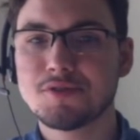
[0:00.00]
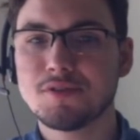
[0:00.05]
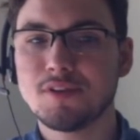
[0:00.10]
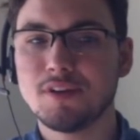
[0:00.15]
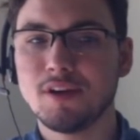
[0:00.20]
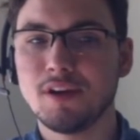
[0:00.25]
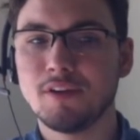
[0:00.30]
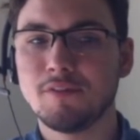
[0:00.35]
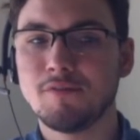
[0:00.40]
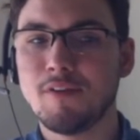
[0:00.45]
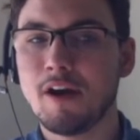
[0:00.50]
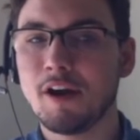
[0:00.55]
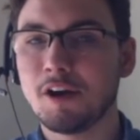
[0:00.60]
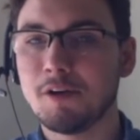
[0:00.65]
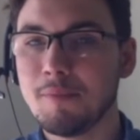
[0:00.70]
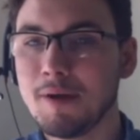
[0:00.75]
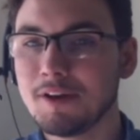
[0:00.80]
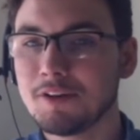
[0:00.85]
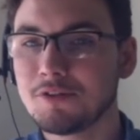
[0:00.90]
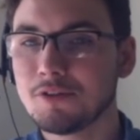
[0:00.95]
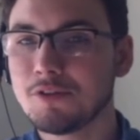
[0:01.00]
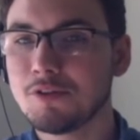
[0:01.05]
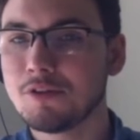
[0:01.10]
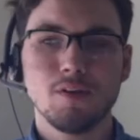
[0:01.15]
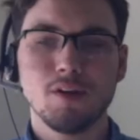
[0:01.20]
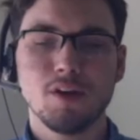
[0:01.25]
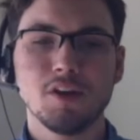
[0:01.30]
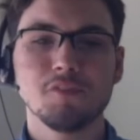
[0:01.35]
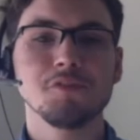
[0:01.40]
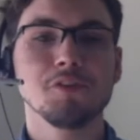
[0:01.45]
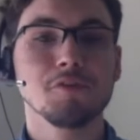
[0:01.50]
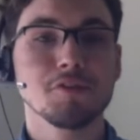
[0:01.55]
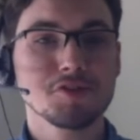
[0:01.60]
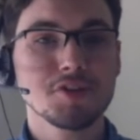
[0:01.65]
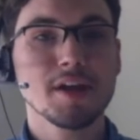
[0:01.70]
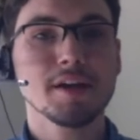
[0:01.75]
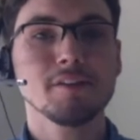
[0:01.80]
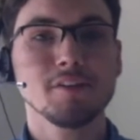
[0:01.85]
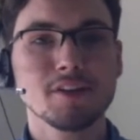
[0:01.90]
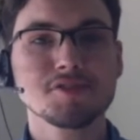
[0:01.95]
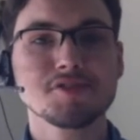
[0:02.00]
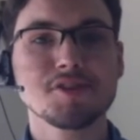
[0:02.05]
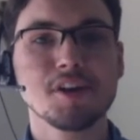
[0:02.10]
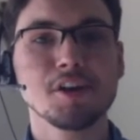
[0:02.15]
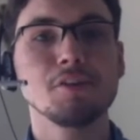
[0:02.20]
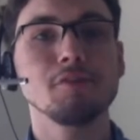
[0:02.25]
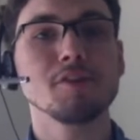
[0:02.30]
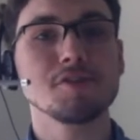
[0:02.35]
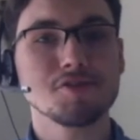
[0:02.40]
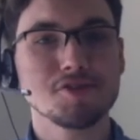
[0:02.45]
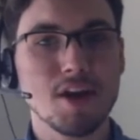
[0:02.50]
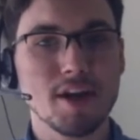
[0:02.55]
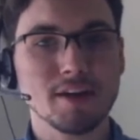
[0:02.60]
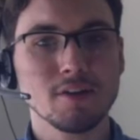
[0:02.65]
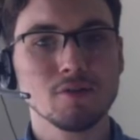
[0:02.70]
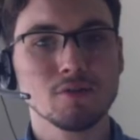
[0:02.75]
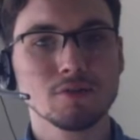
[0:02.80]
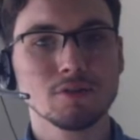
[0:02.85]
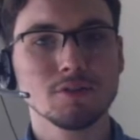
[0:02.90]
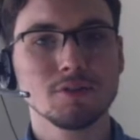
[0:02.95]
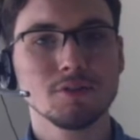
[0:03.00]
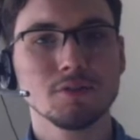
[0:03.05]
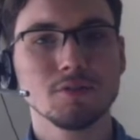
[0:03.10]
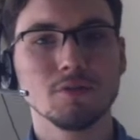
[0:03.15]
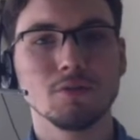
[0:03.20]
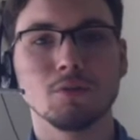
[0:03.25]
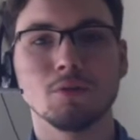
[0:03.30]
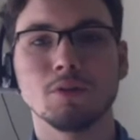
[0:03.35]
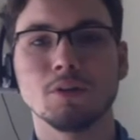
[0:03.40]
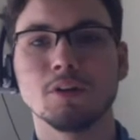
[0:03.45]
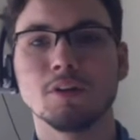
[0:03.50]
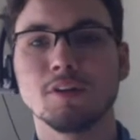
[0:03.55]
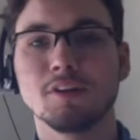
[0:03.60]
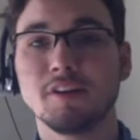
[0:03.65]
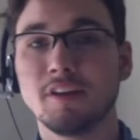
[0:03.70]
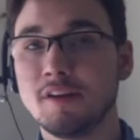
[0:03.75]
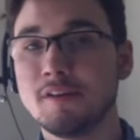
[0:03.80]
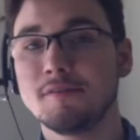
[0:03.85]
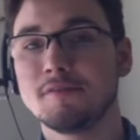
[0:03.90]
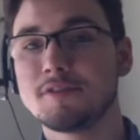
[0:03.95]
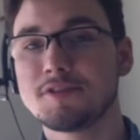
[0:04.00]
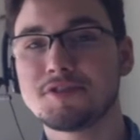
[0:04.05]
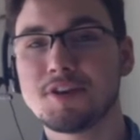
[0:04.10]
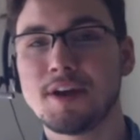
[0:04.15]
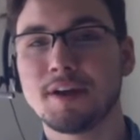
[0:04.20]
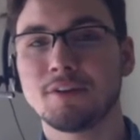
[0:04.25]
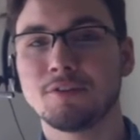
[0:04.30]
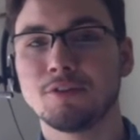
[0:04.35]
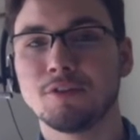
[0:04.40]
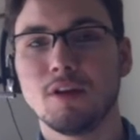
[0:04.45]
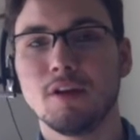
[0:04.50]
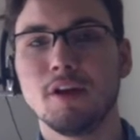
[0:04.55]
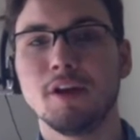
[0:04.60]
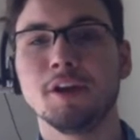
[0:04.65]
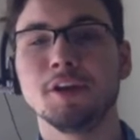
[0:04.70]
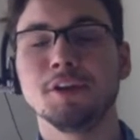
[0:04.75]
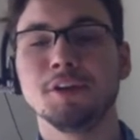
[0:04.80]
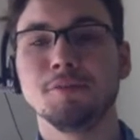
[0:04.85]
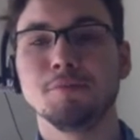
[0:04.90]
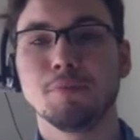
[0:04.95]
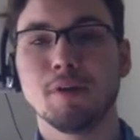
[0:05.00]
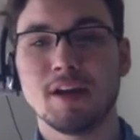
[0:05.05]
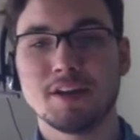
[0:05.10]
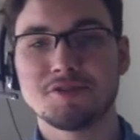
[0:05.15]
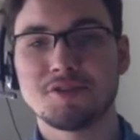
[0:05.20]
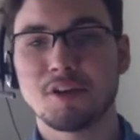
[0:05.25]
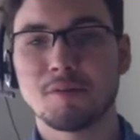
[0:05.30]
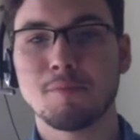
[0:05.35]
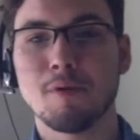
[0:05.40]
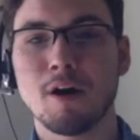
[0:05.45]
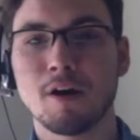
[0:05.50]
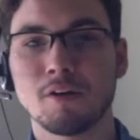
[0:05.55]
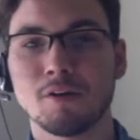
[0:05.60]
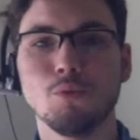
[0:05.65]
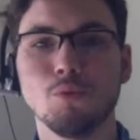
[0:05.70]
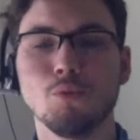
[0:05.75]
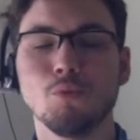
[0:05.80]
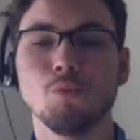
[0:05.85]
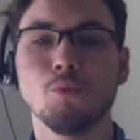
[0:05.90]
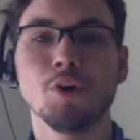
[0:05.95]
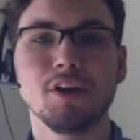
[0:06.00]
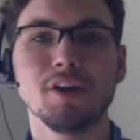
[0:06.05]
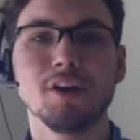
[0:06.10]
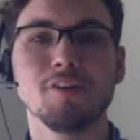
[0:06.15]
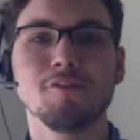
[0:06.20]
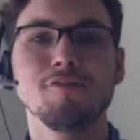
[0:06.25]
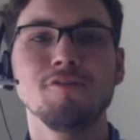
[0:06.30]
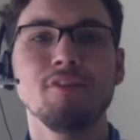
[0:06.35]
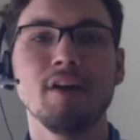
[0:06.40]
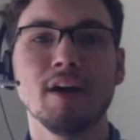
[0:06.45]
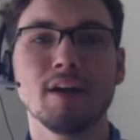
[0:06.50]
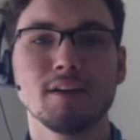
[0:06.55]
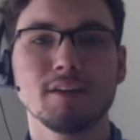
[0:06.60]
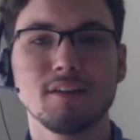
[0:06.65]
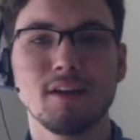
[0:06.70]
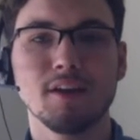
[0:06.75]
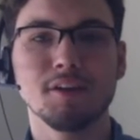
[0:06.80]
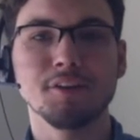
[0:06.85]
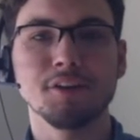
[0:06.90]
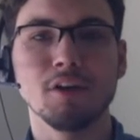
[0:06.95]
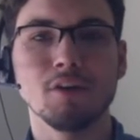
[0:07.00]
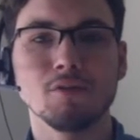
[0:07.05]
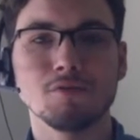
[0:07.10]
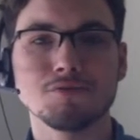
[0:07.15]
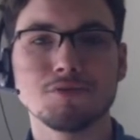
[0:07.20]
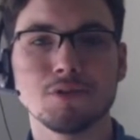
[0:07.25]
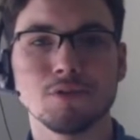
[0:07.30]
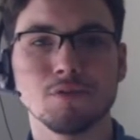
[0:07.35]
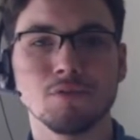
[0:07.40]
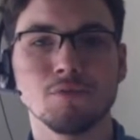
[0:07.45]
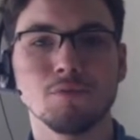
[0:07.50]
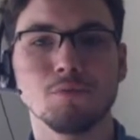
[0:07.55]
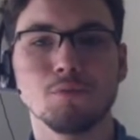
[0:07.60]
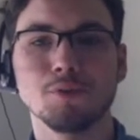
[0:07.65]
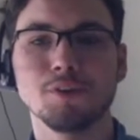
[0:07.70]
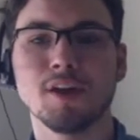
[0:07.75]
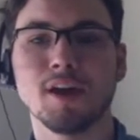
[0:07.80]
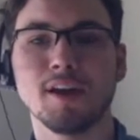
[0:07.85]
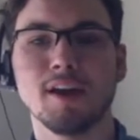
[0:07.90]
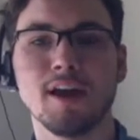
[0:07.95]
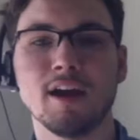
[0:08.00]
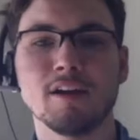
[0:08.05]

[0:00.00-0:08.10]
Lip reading: environmental. If the recycling center recycled or didn't recycle a plastic bottle, what effect on the ozone would that have?